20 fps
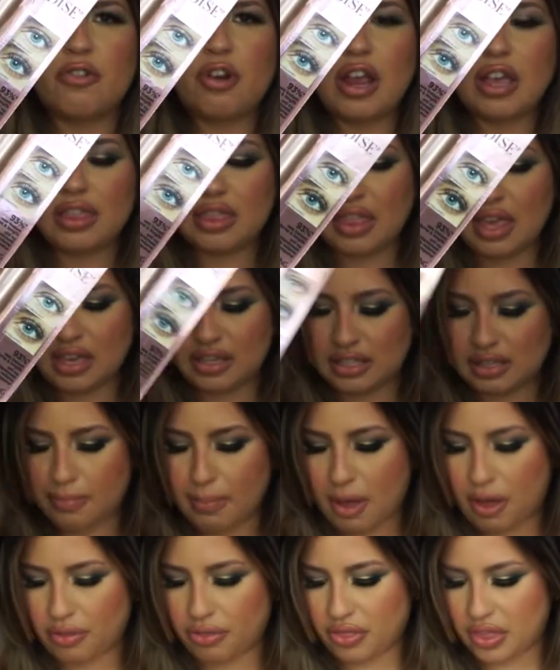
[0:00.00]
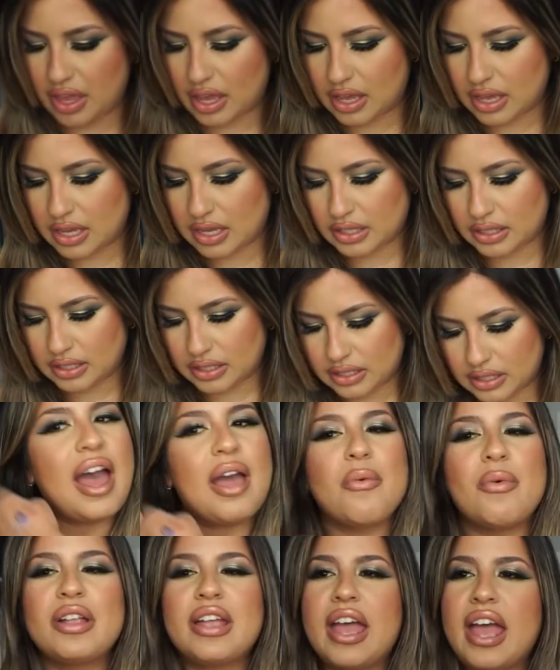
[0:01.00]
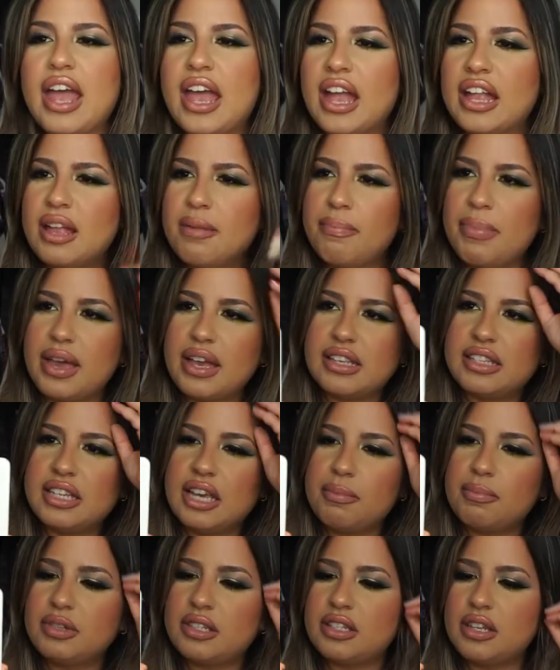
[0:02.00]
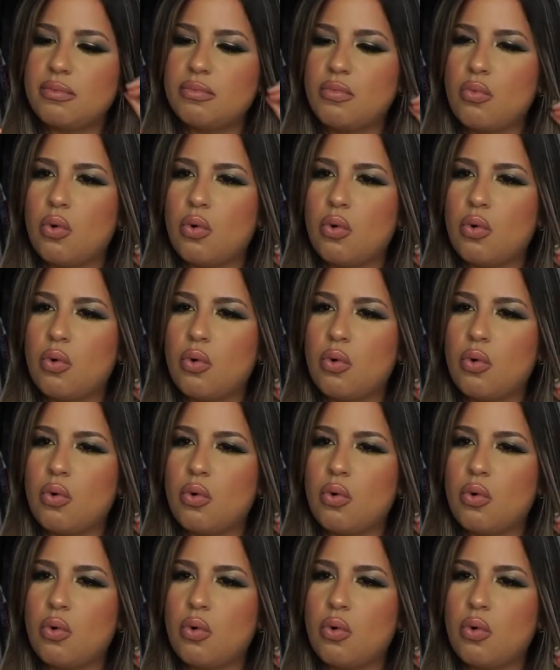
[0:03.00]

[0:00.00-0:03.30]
great things about this. I went ahead and picked up some